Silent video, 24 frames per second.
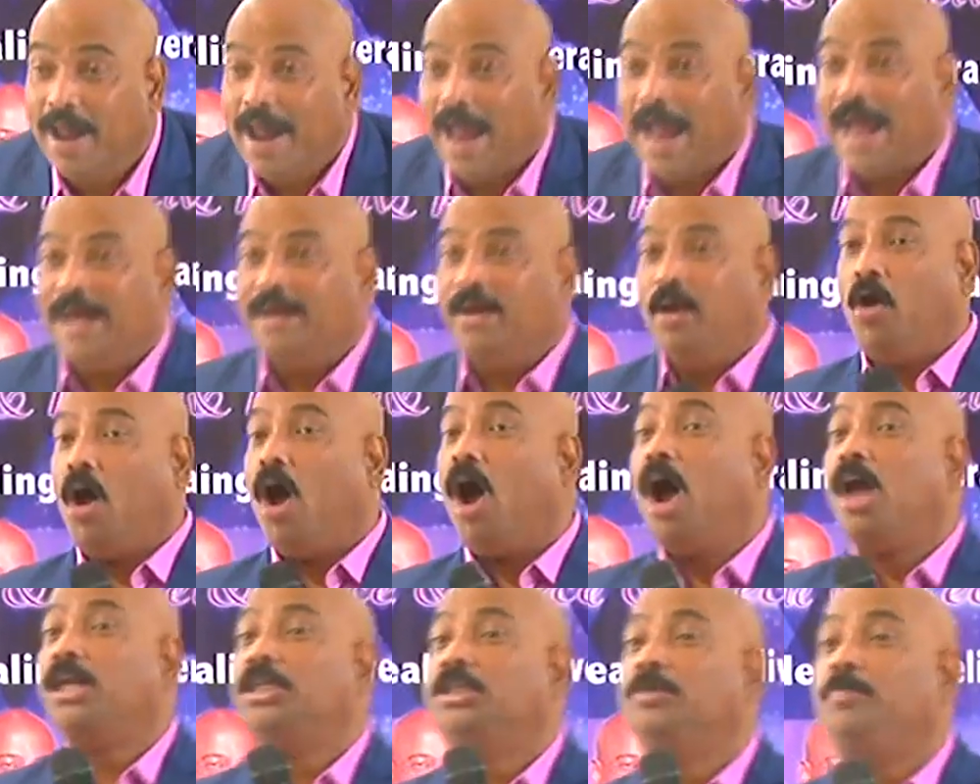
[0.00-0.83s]
And
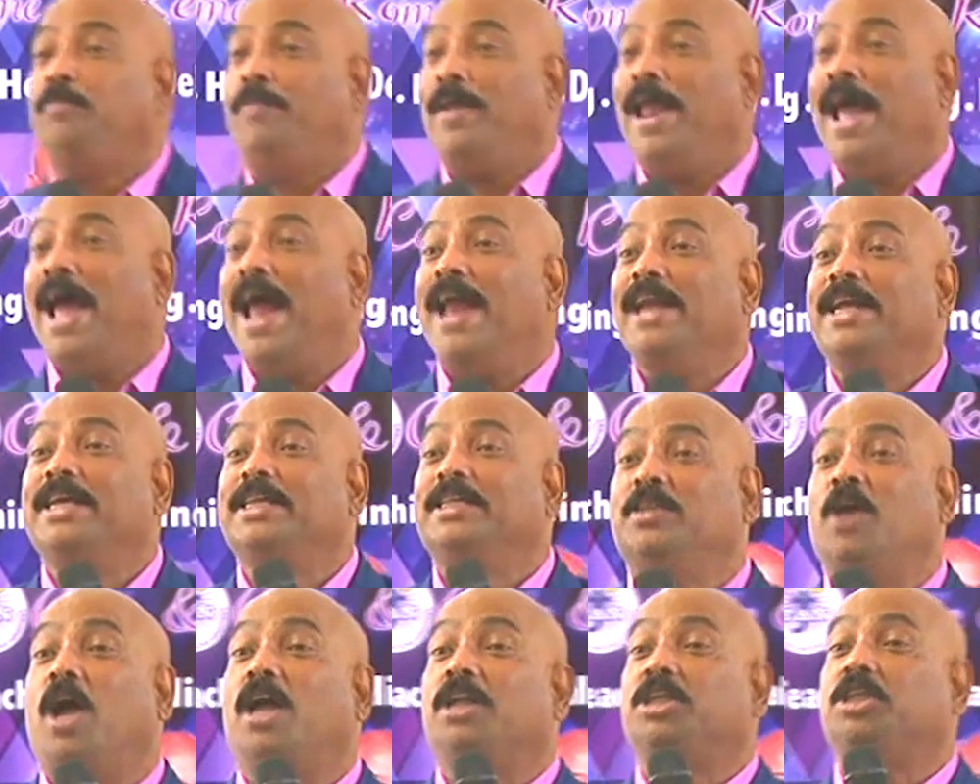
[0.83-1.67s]
God's plan
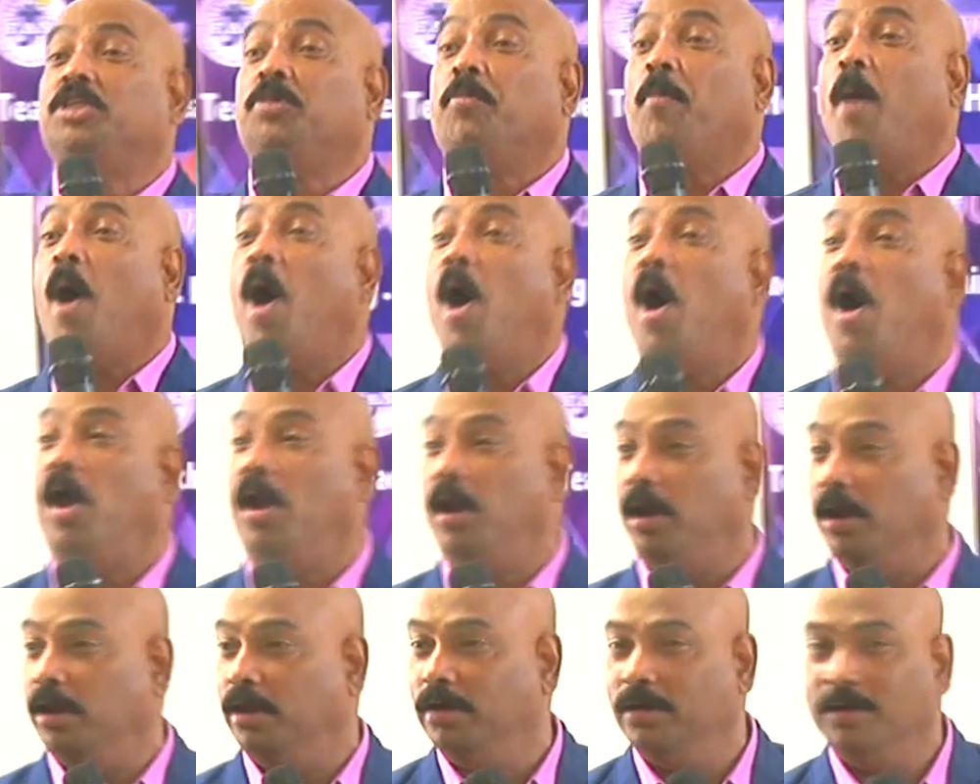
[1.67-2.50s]
is not
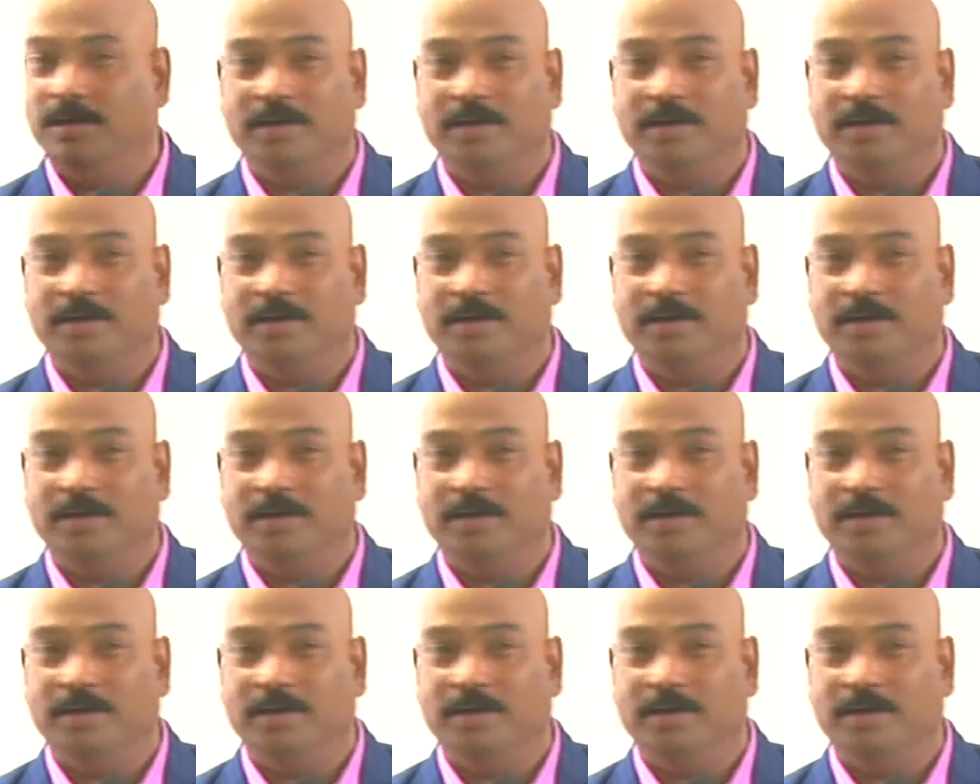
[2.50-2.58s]
small.